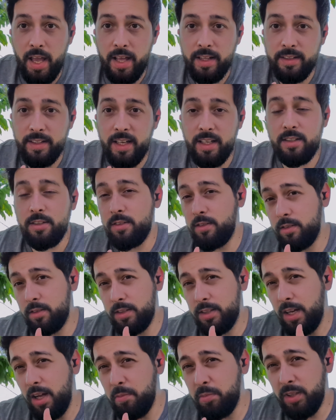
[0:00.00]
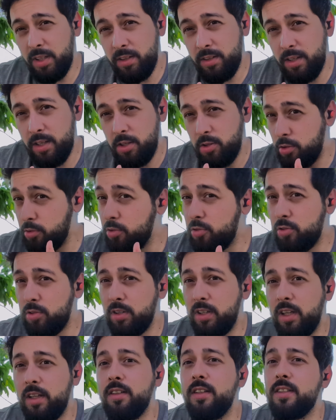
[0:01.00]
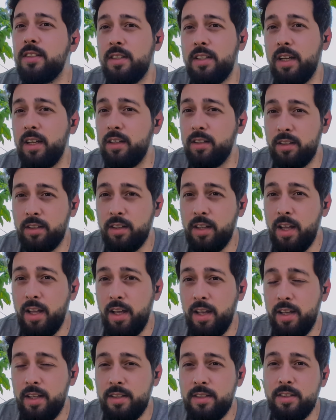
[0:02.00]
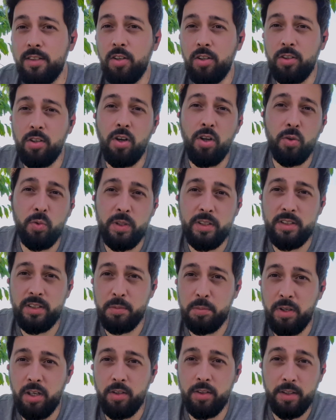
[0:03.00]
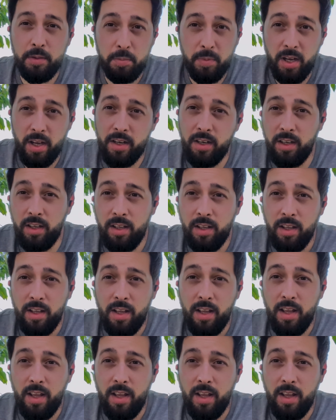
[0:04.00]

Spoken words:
And that's something that you should understand. It's not always about the money.